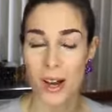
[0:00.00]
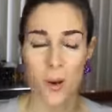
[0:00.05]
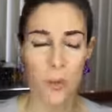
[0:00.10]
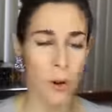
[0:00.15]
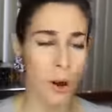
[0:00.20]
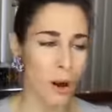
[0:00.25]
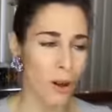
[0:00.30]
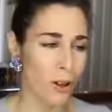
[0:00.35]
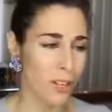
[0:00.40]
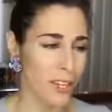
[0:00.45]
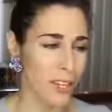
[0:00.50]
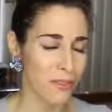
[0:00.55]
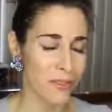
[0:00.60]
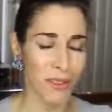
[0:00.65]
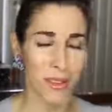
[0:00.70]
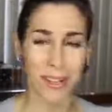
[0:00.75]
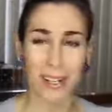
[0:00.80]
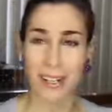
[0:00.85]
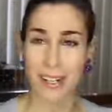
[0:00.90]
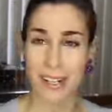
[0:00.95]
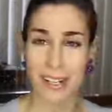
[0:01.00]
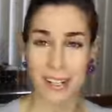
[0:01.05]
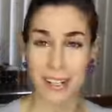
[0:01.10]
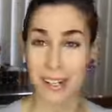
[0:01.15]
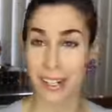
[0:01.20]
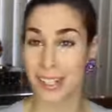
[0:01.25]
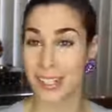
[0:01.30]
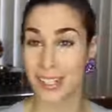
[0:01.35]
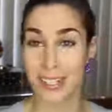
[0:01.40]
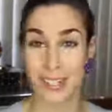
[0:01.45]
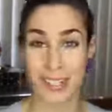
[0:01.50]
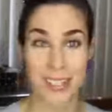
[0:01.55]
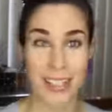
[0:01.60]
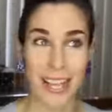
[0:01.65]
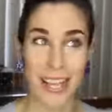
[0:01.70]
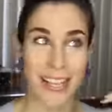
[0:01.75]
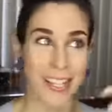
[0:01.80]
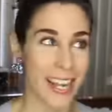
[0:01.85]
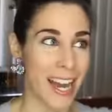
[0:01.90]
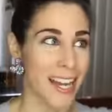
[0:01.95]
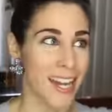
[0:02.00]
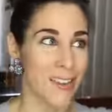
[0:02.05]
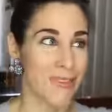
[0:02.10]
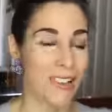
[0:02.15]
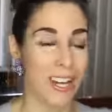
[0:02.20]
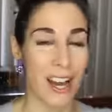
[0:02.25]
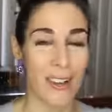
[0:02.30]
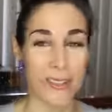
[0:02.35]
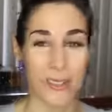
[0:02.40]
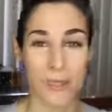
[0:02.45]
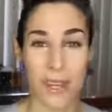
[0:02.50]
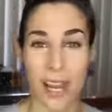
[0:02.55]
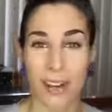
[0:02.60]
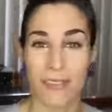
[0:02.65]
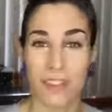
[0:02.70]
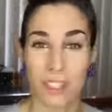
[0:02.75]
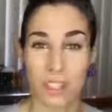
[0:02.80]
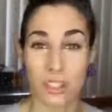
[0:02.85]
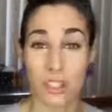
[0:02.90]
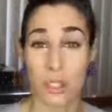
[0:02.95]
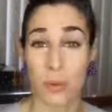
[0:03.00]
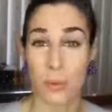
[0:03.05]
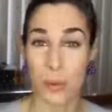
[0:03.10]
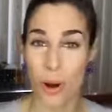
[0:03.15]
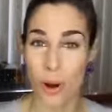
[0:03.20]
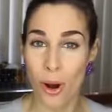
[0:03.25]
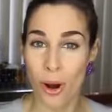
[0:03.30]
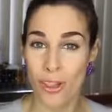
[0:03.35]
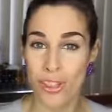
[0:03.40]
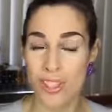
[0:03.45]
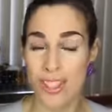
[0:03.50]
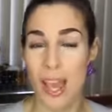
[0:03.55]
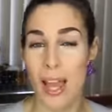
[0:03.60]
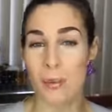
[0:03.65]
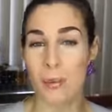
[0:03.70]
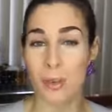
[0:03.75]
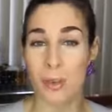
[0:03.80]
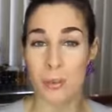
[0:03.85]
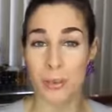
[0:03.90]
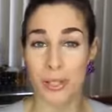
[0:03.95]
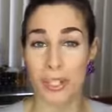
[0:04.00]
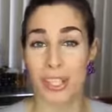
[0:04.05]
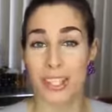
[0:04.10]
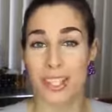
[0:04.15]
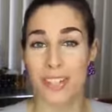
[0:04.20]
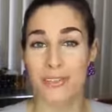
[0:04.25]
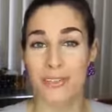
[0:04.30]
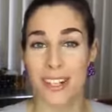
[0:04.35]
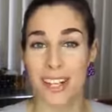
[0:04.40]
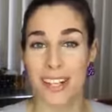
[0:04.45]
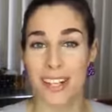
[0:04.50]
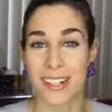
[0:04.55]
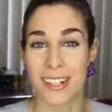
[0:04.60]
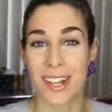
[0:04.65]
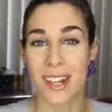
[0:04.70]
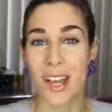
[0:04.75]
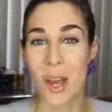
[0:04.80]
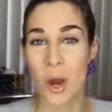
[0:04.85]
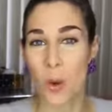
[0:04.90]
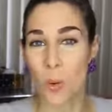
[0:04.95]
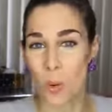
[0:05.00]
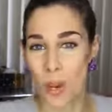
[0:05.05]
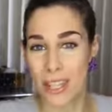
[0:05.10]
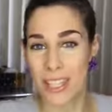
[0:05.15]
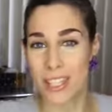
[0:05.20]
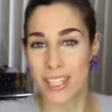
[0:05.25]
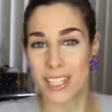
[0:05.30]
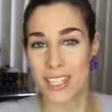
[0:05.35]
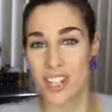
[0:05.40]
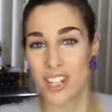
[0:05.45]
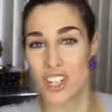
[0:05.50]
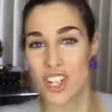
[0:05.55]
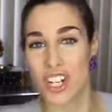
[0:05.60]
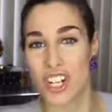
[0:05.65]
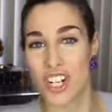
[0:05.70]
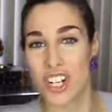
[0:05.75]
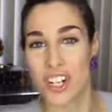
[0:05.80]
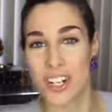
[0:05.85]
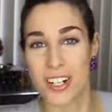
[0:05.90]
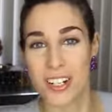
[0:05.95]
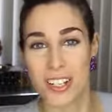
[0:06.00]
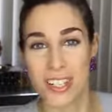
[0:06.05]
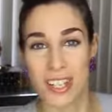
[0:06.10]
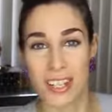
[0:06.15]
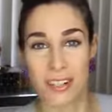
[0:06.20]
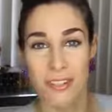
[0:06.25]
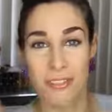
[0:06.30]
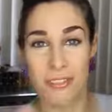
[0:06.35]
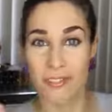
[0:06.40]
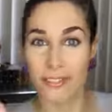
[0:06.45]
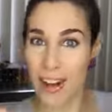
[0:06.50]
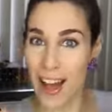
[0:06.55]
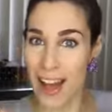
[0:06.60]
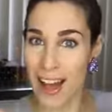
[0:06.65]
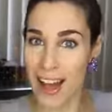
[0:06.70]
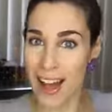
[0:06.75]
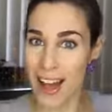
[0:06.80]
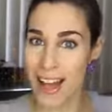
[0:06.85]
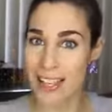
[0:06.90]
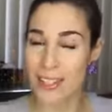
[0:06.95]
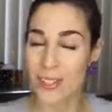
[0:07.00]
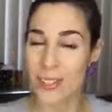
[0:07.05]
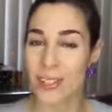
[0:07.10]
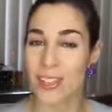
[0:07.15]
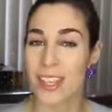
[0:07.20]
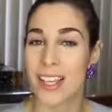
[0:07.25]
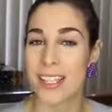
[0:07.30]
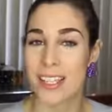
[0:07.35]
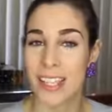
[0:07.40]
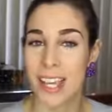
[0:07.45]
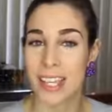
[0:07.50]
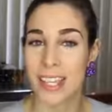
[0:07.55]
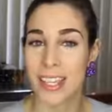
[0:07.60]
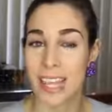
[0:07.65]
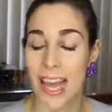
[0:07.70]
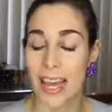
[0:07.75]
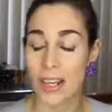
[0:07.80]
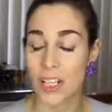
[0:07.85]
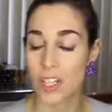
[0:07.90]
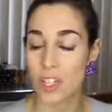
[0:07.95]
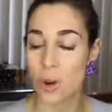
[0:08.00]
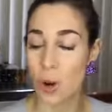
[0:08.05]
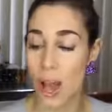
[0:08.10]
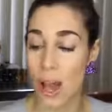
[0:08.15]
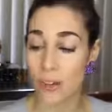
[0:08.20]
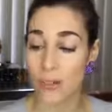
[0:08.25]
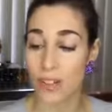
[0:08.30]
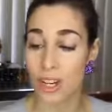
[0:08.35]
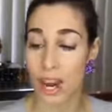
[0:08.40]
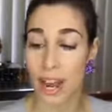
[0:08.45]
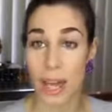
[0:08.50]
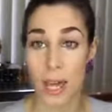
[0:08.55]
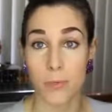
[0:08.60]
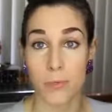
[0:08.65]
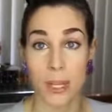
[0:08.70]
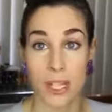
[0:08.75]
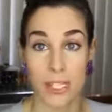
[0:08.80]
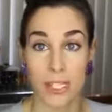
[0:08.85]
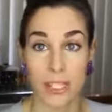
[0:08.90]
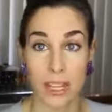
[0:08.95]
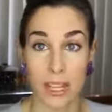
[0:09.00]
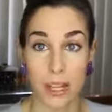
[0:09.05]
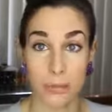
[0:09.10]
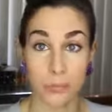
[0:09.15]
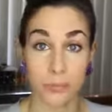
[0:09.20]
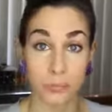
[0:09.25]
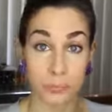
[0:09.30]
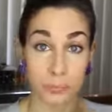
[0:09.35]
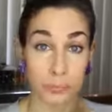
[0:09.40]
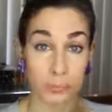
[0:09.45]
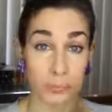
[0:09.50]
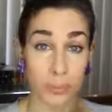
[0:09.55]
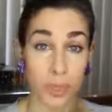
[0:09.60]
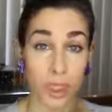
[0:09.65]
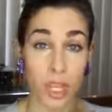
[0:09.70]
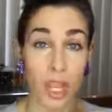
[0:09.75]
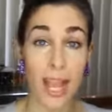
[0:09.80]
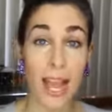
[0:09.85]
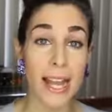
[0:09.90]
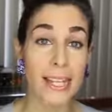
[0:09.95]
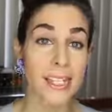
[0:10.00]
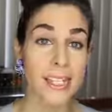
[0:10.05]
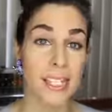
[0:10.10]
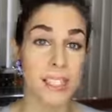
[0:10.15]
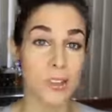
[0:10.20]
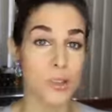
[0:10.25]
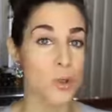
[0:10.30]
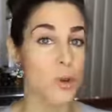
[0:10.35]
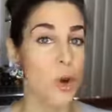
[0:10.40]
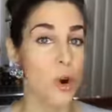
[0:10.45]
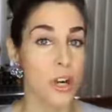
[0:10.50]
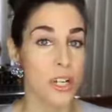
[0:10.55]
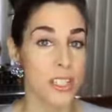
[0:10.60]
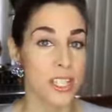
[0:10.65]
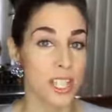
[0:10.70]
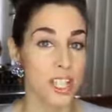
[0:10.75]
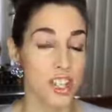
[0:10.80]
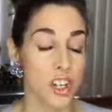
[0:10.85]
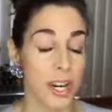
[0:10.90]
well, even like not even after we have children, but all the time we believe in waist cinchers and fajas or things like that. So after I had my son, I did do corset